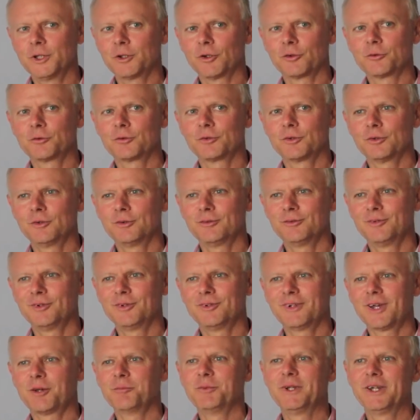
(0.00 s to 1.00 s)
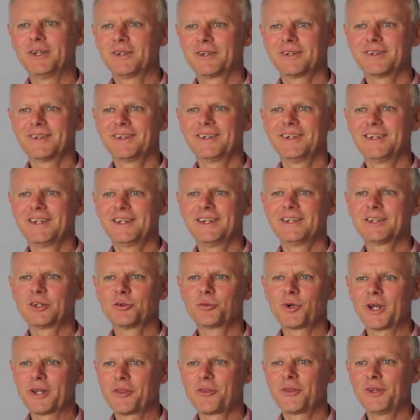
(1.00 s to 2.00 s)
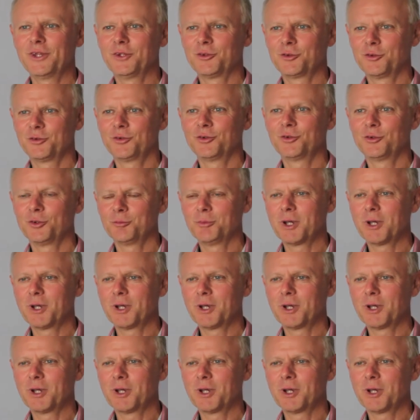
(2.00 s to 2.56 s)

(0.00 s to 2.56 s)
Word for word: because I mean, it's it's a great thing to,